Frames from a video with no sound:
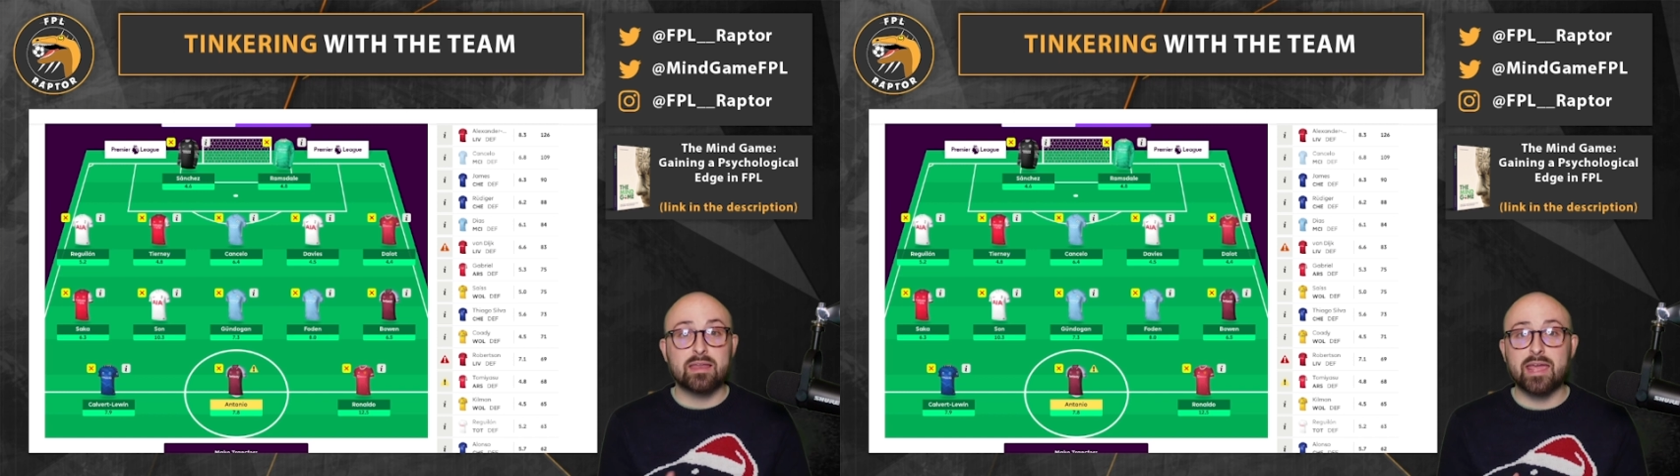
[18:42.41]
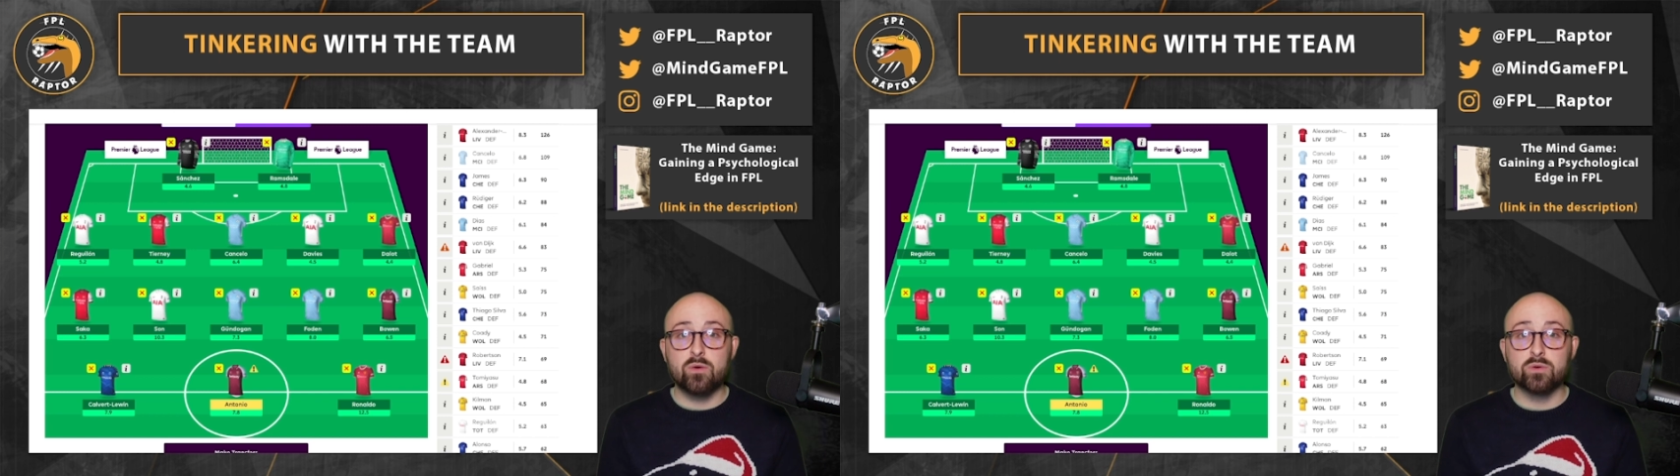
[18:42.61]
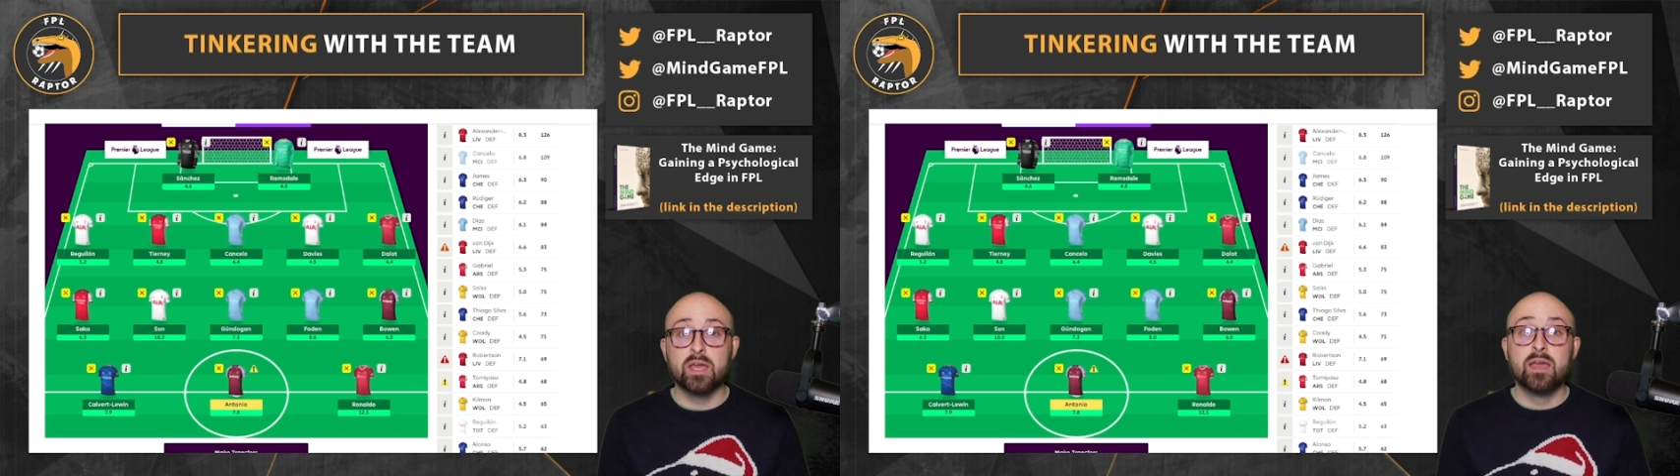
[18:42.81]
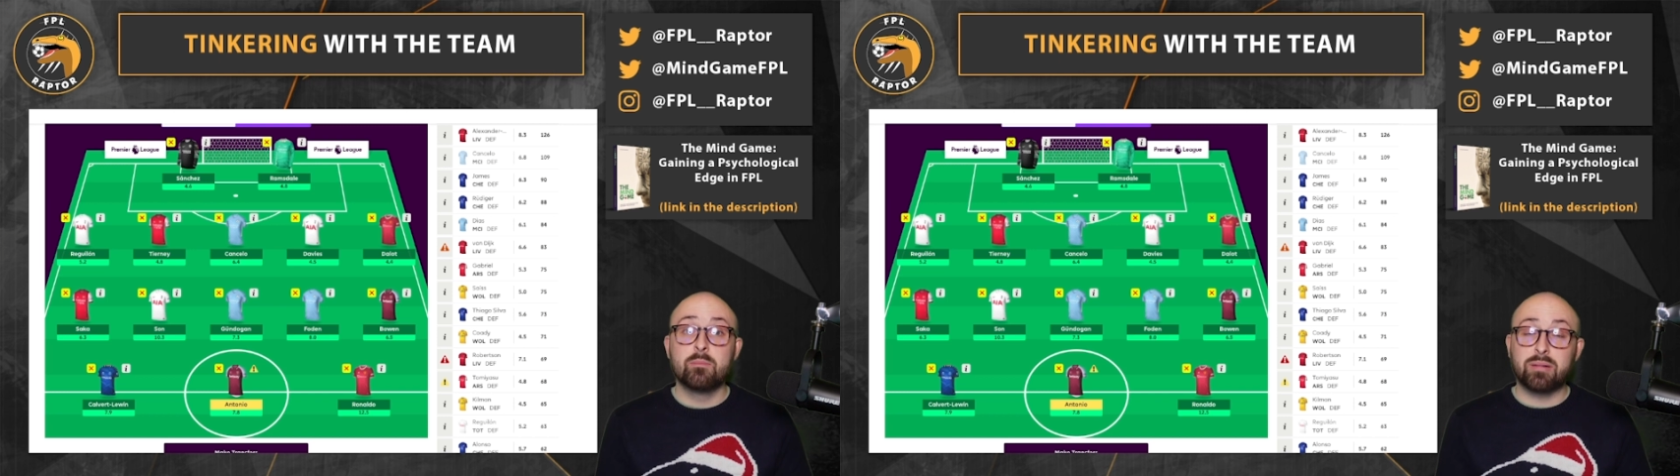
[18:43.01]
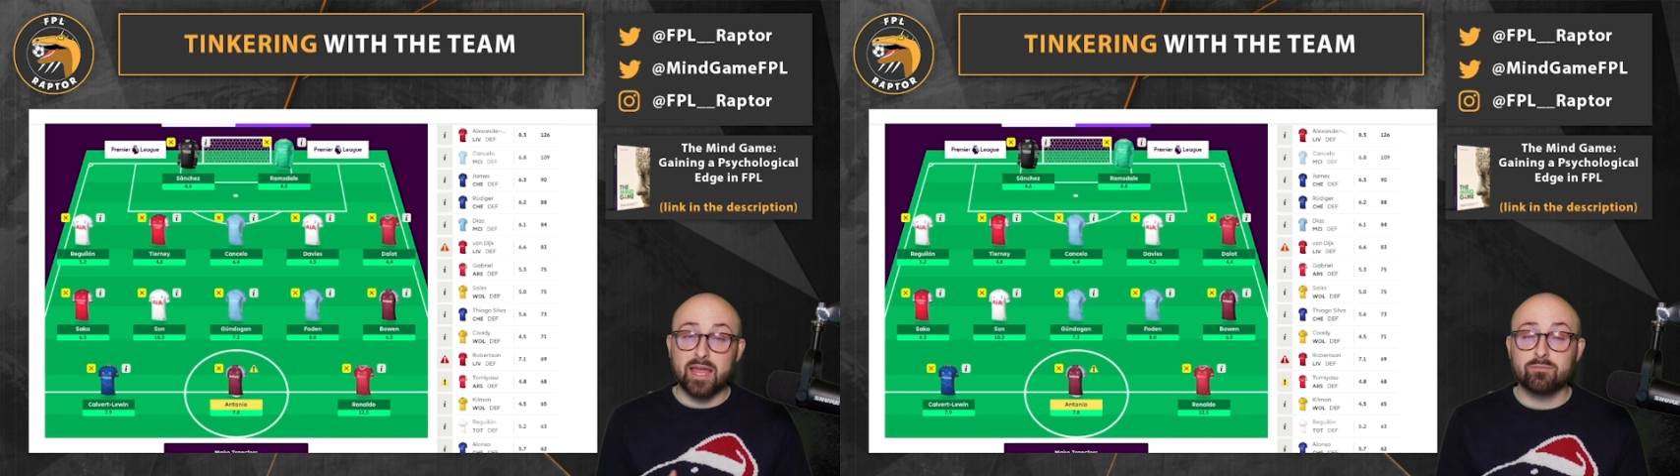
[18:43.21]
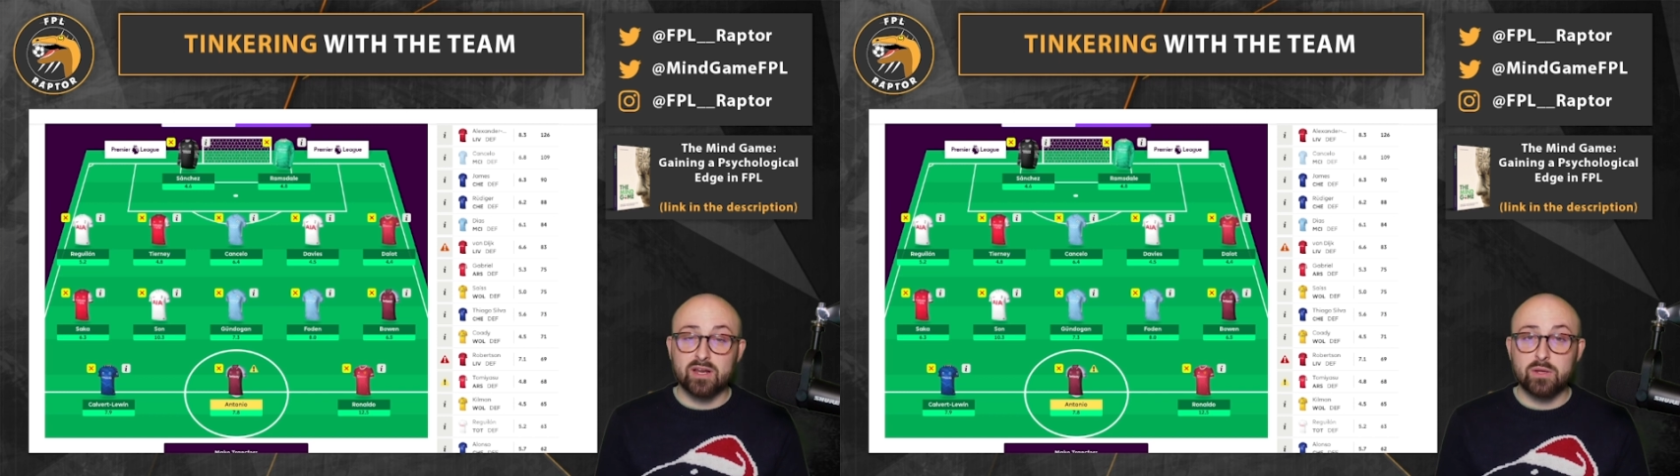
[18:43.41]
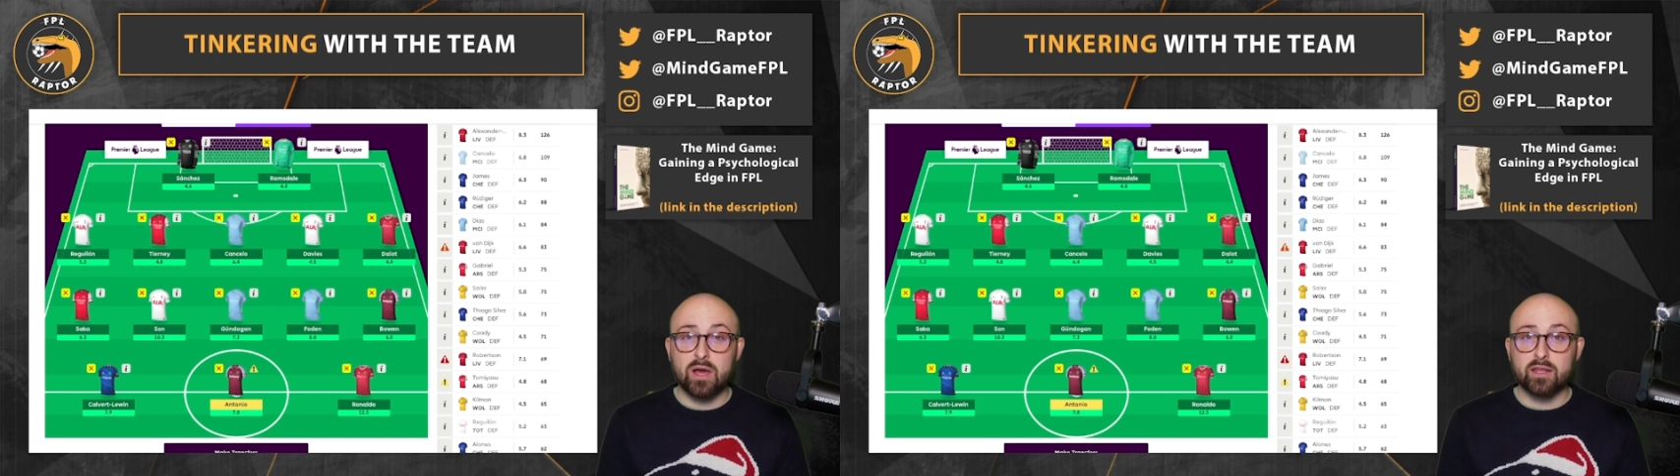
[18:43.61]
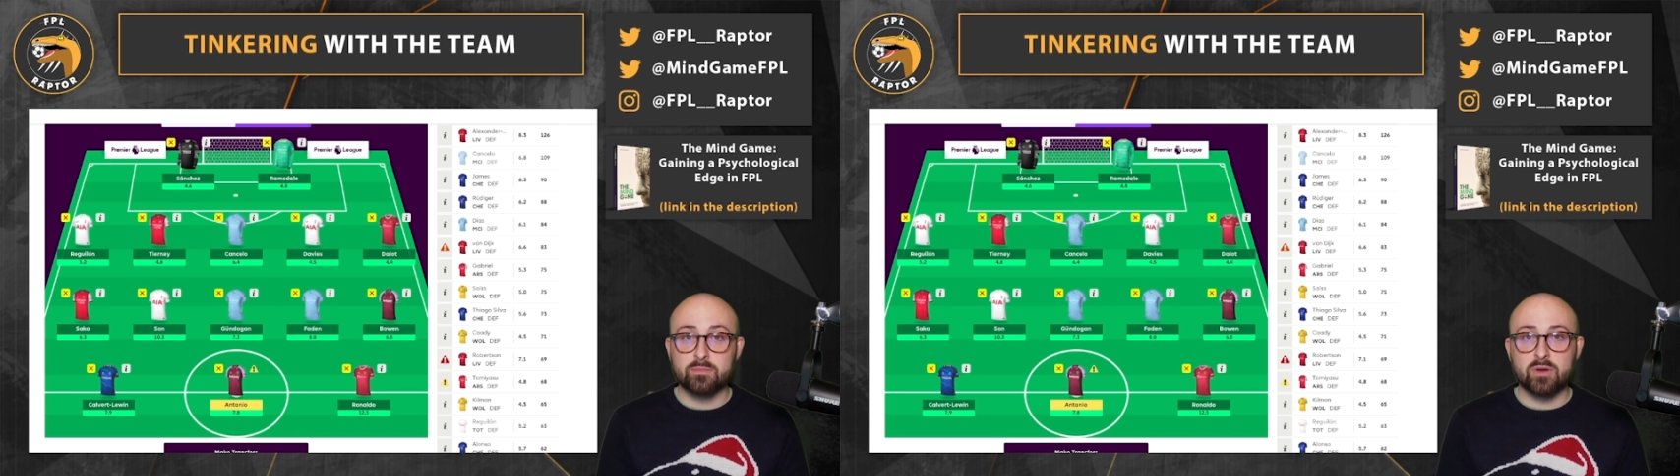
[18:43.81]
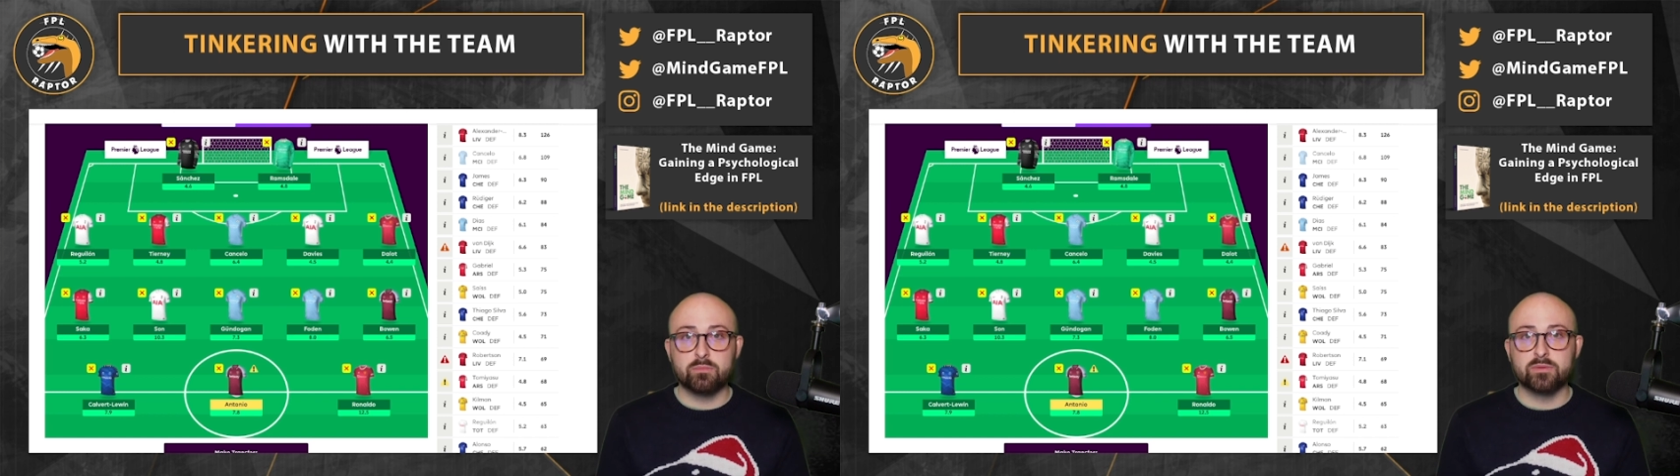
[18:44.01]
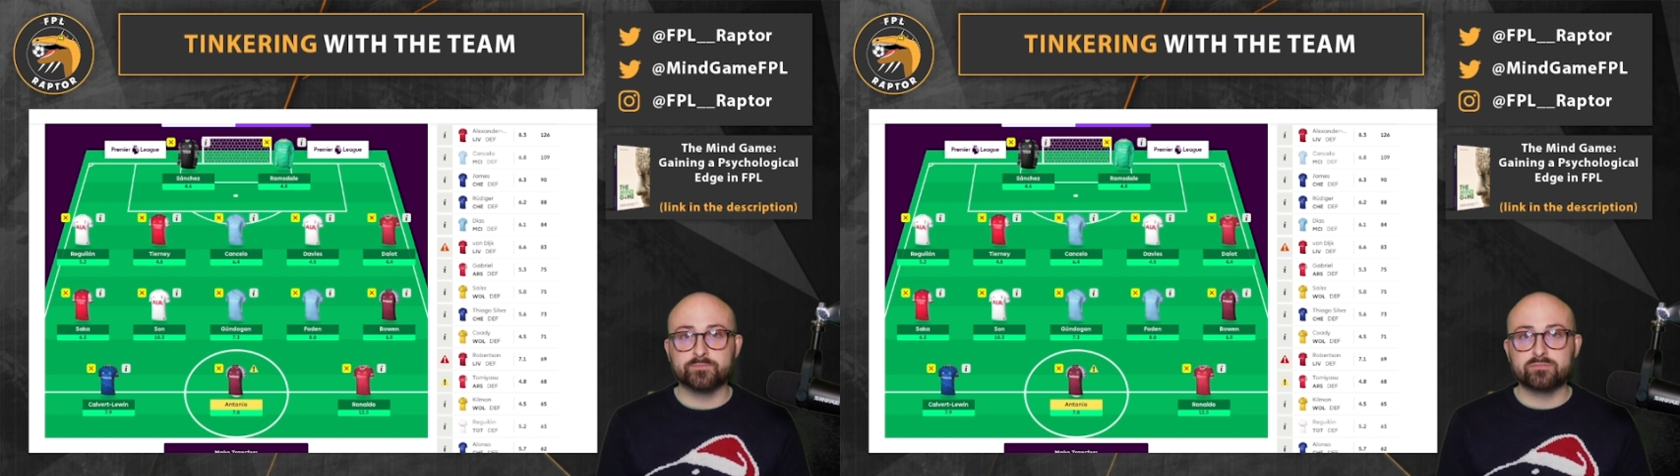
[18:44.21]
Nailed, playing really well at the
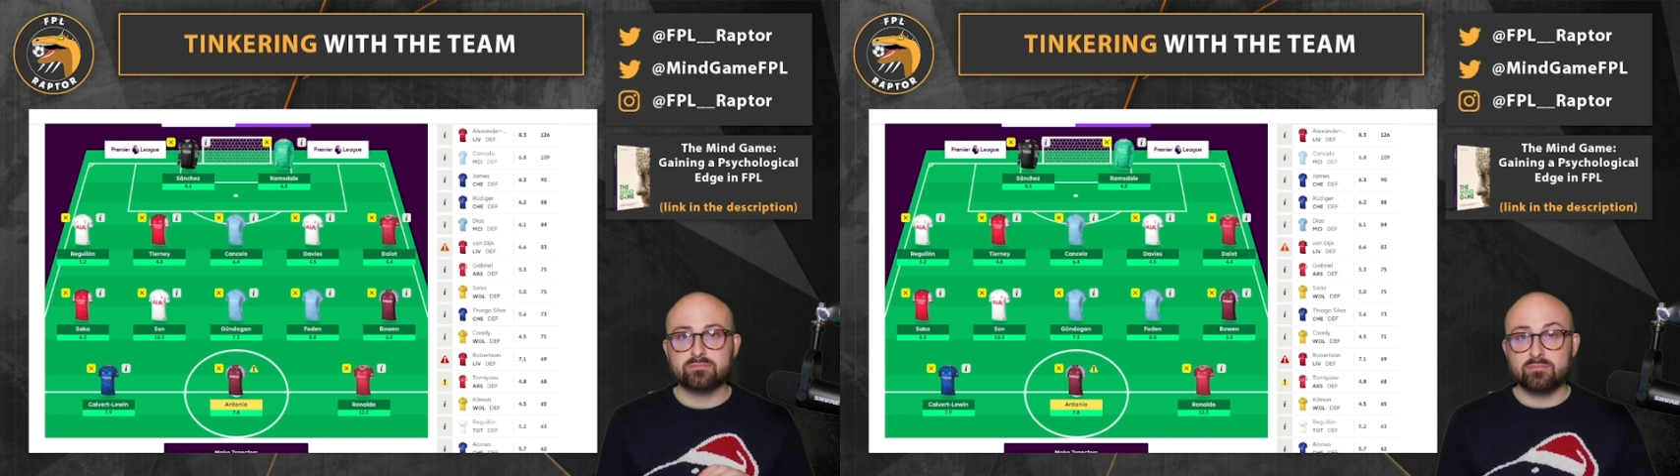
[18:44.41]
moment.